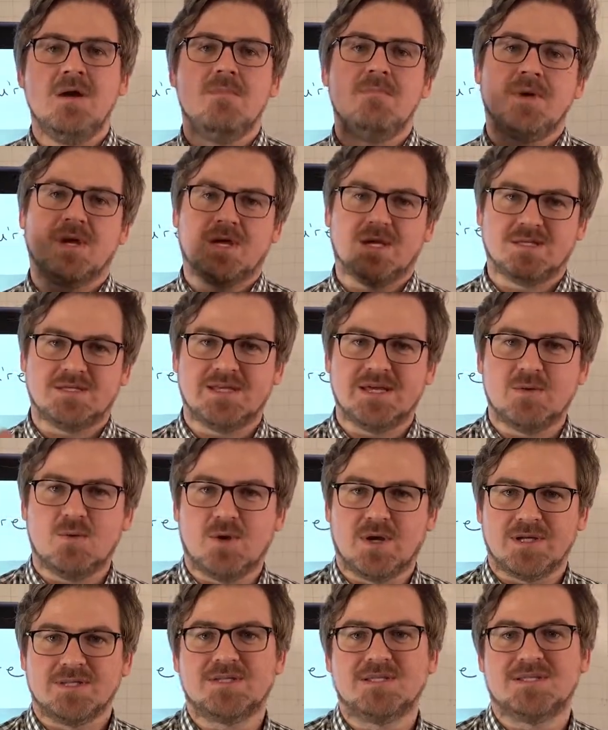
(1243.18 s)
because they
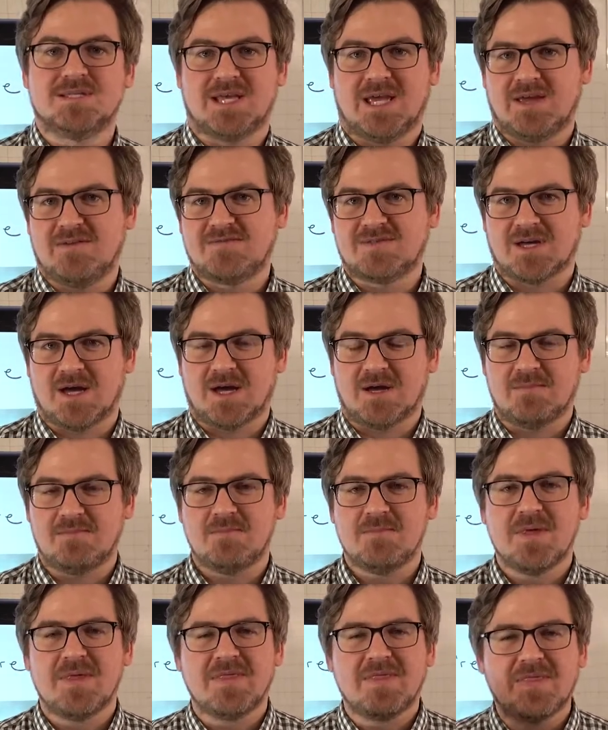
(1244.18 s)
wanted to save
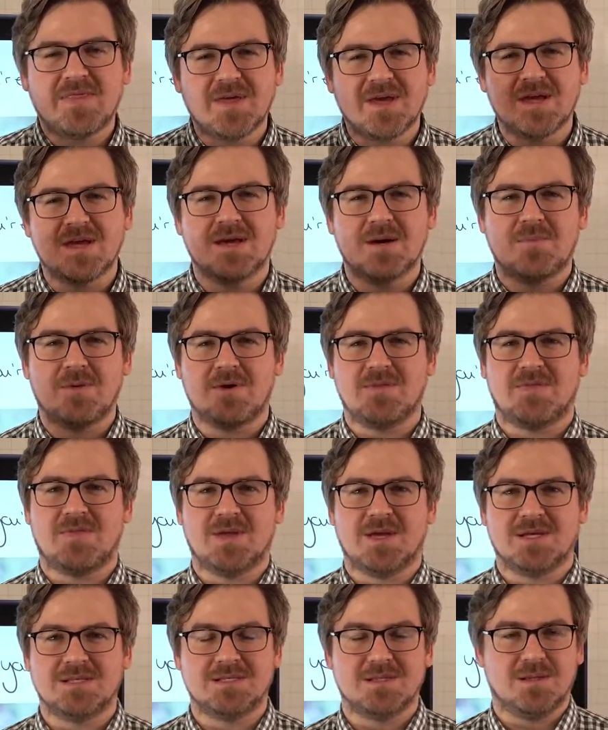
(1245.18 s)
time. Think about
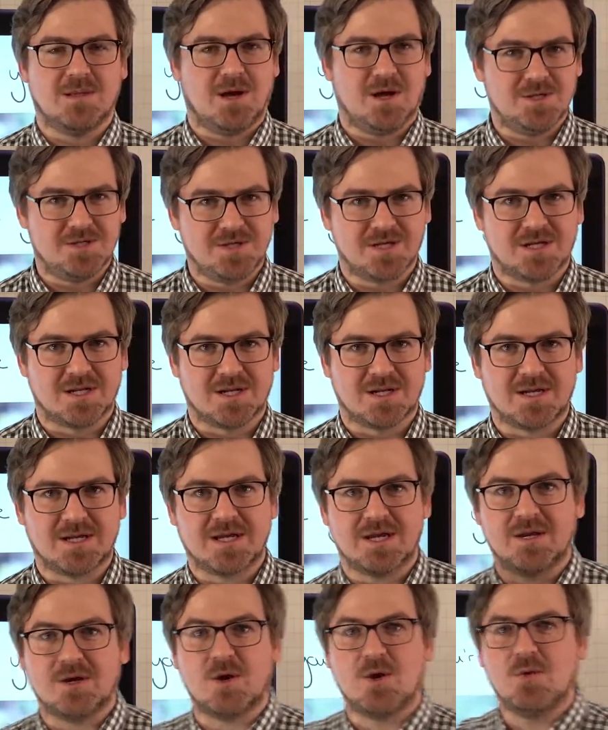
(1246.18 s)
things logically
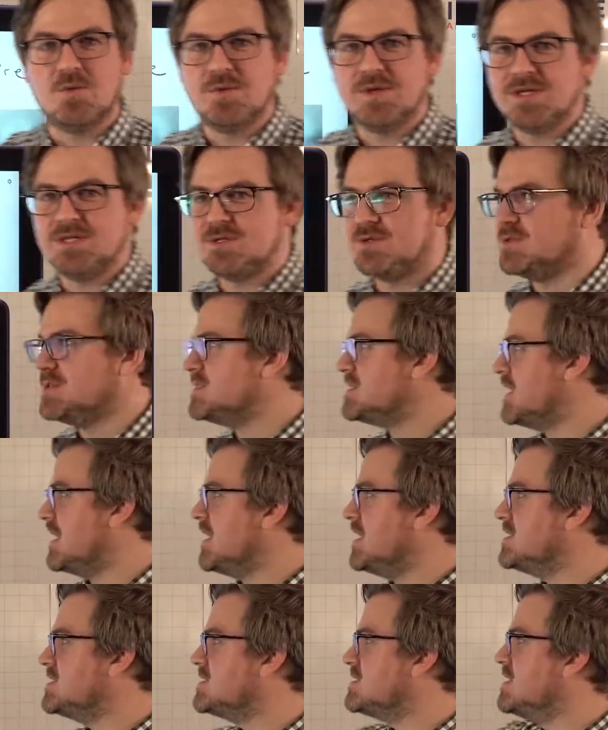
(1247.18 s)
and only do the
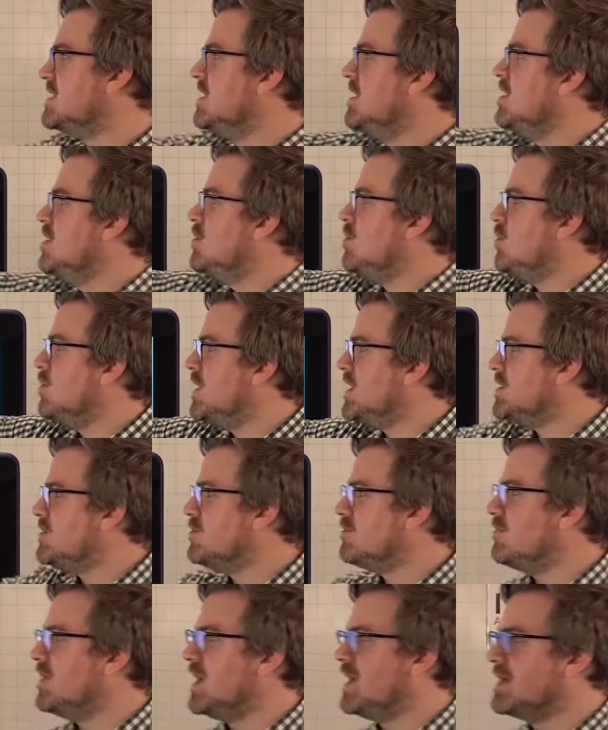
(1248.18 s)
test when you're
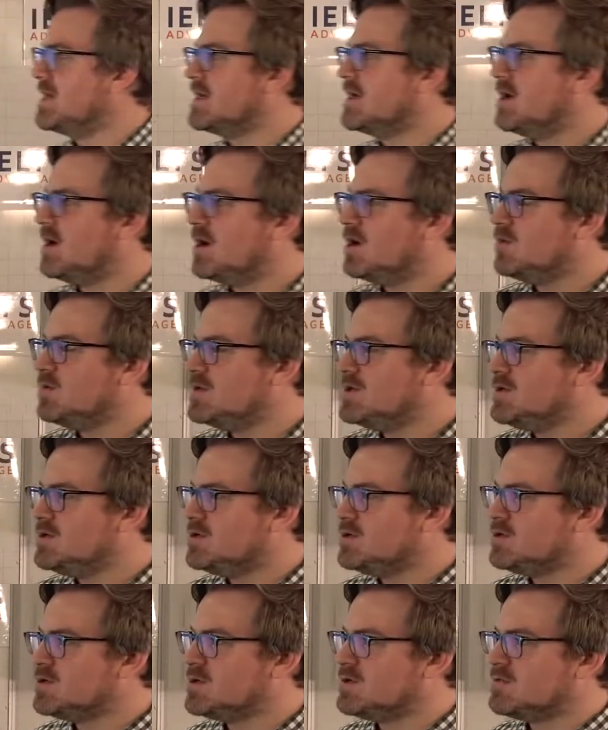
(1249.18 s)
ready. How will you
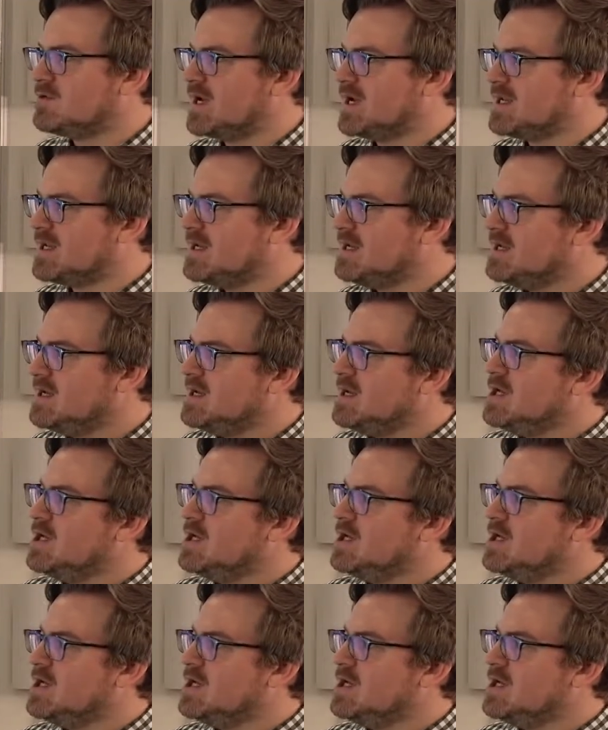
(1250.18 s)
know you're ready?